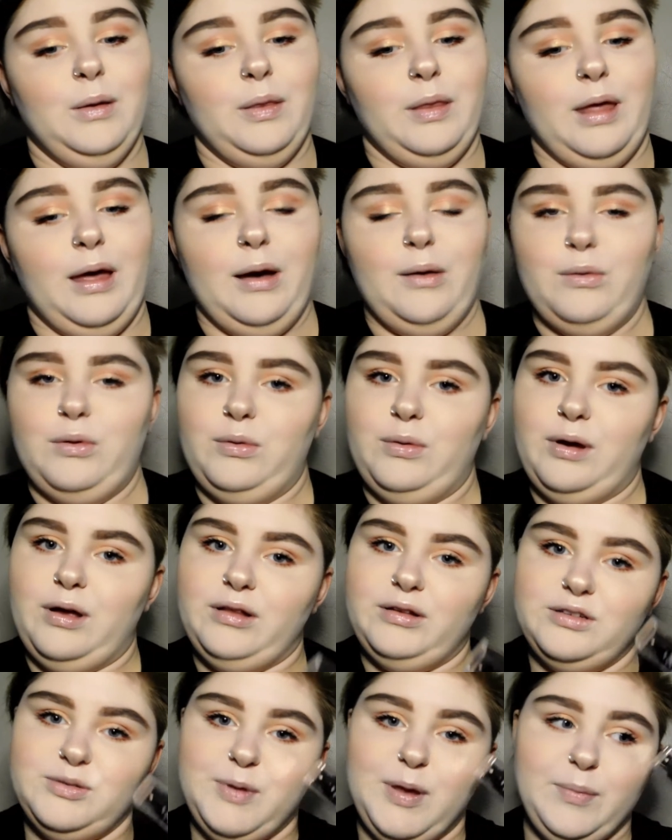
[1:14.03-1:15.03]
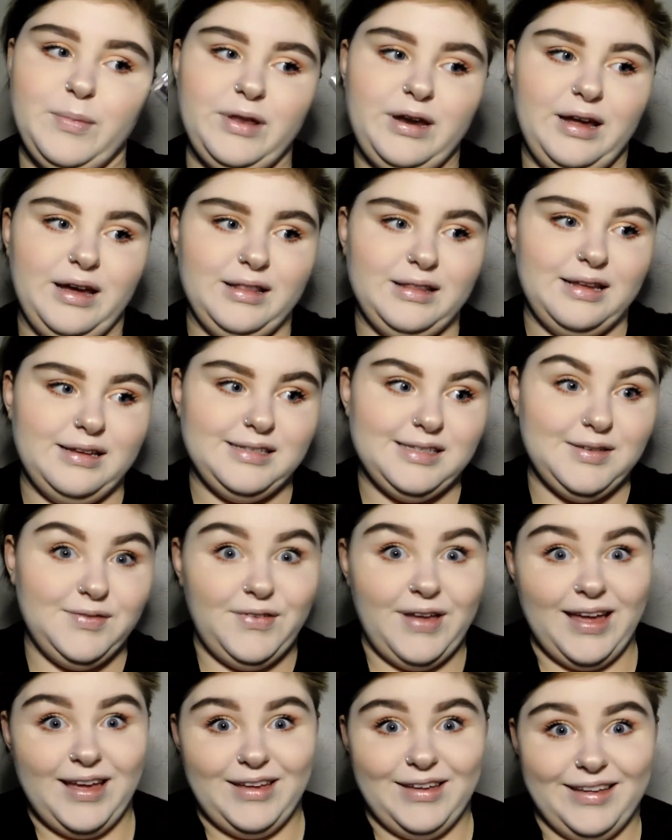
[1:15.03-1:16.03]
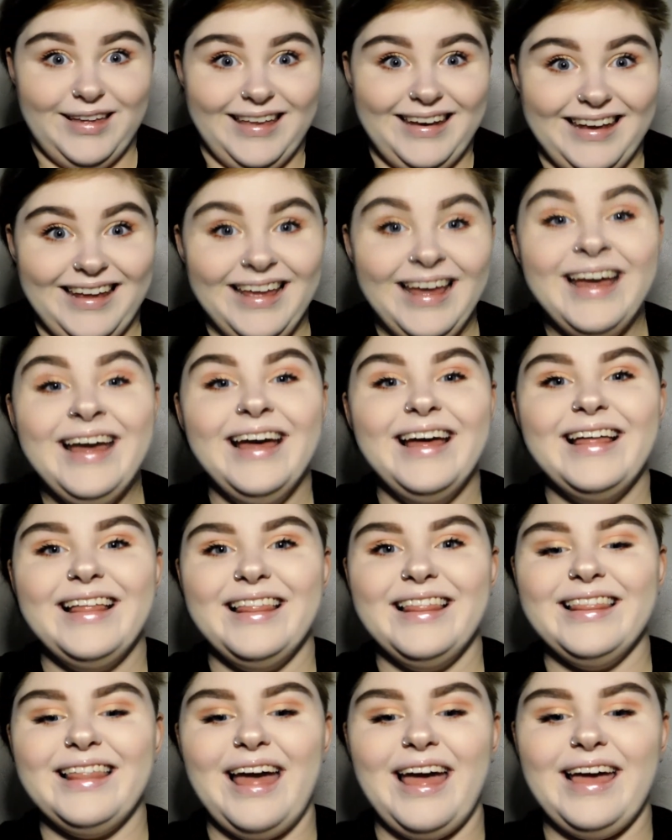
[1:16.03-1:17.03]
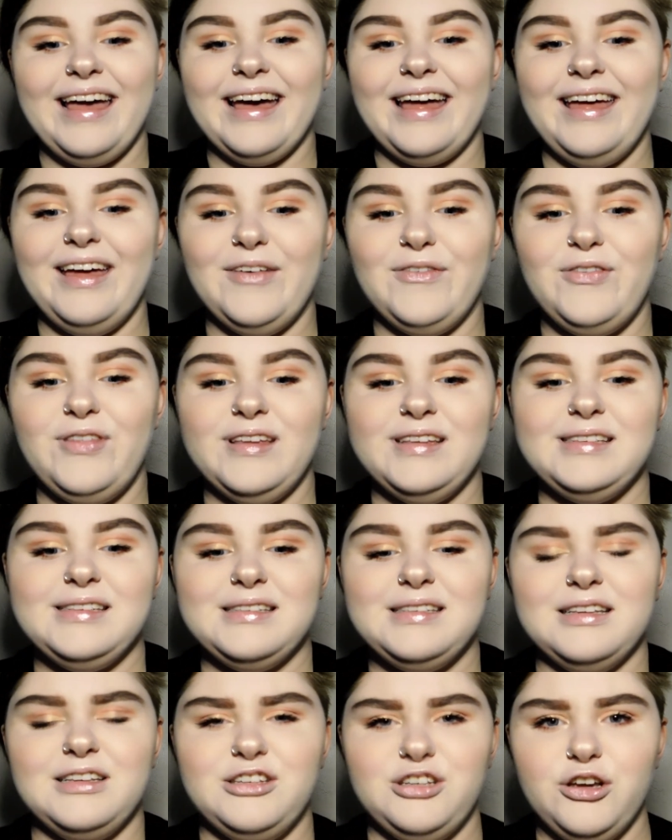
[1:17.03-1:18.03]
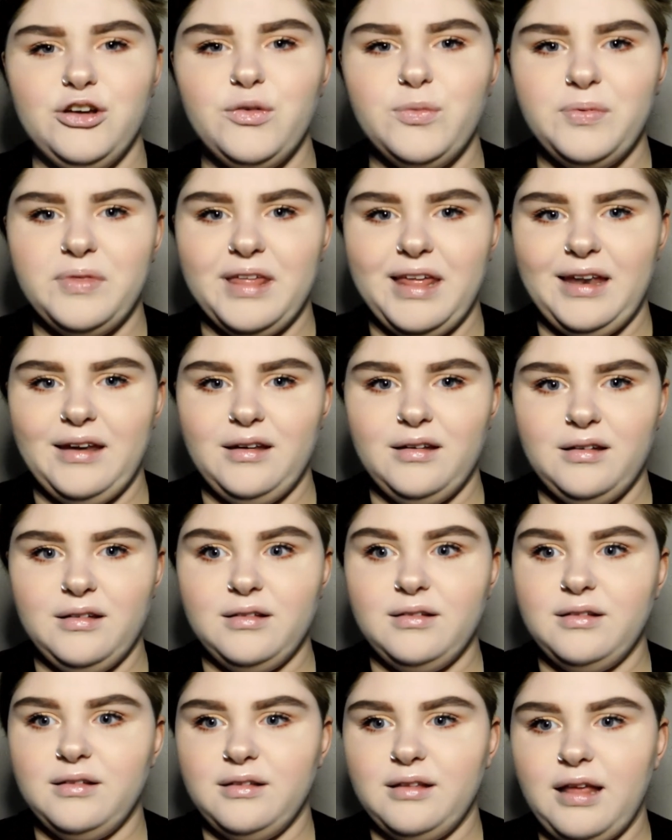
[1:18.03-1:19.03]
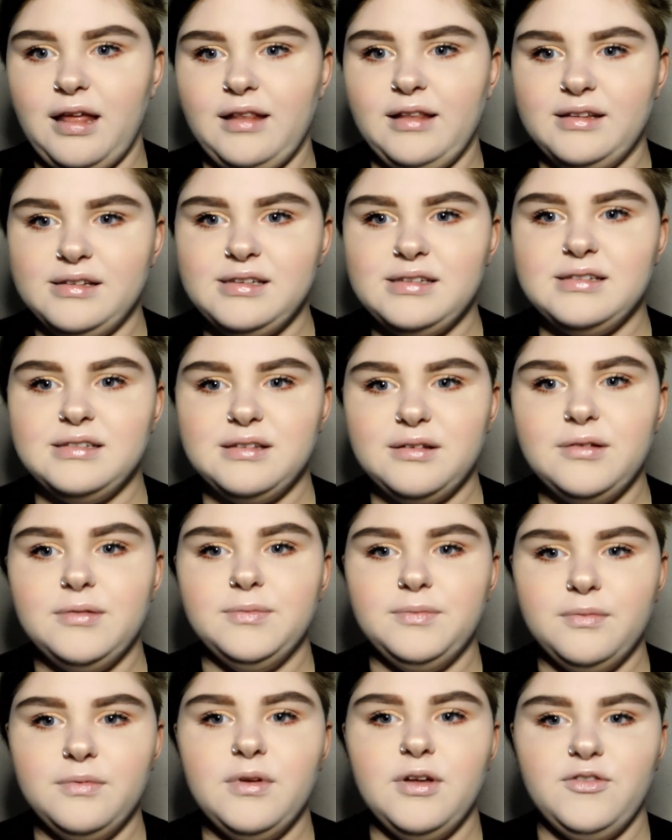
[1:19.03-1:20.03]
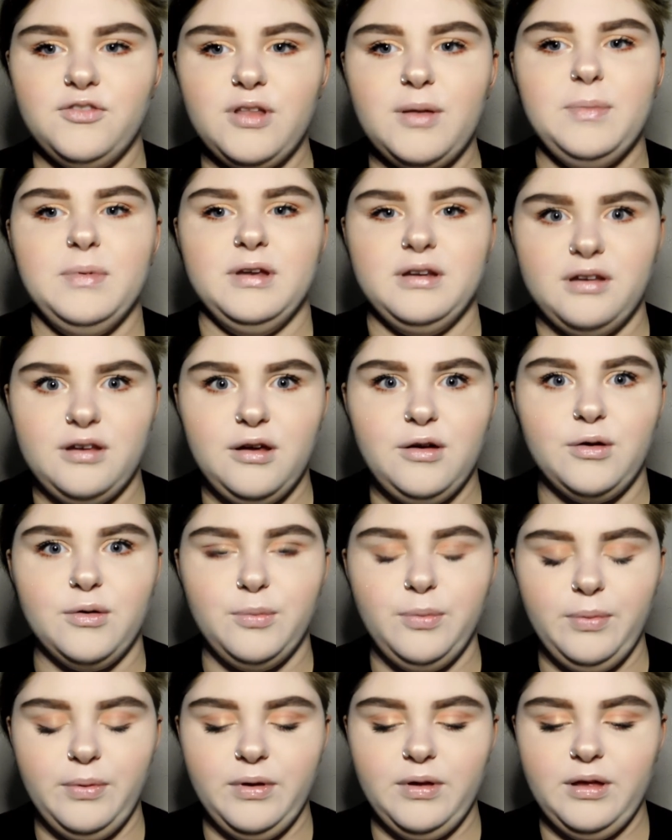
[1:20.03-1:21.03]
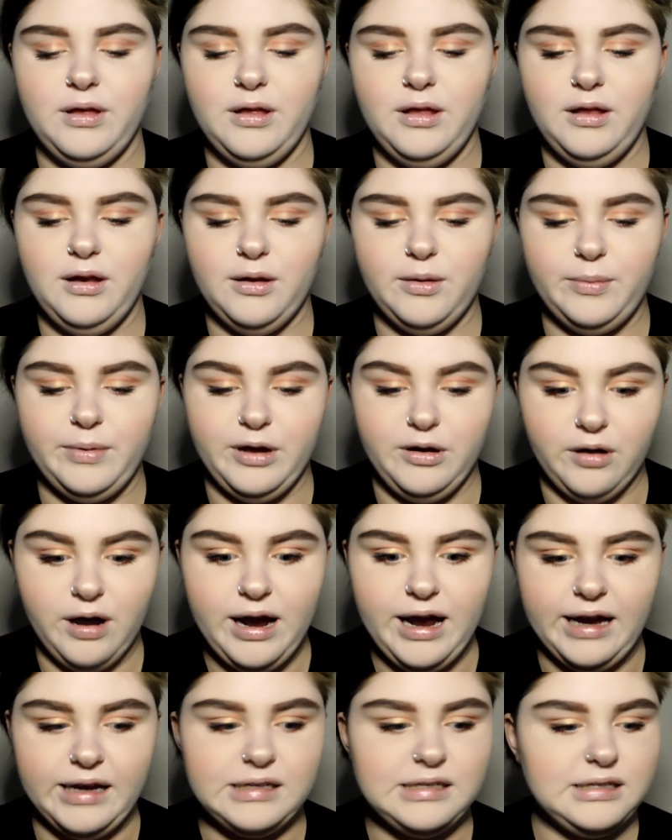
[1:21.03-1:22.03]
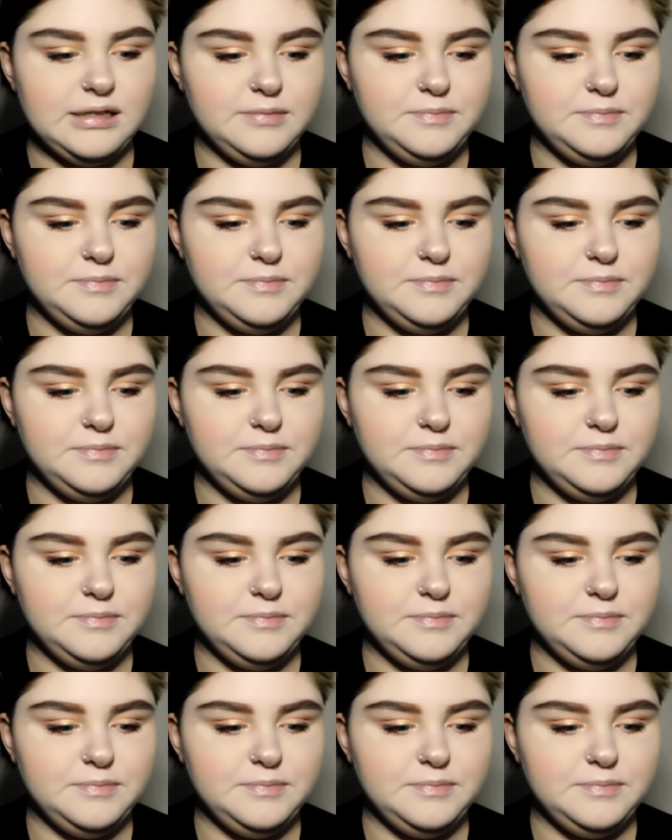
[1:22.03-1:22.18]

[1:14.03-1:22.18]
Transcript: I would rather spend money on this if I could. Like, if this is a dupe, then this is a flippin' dupe. Will be great.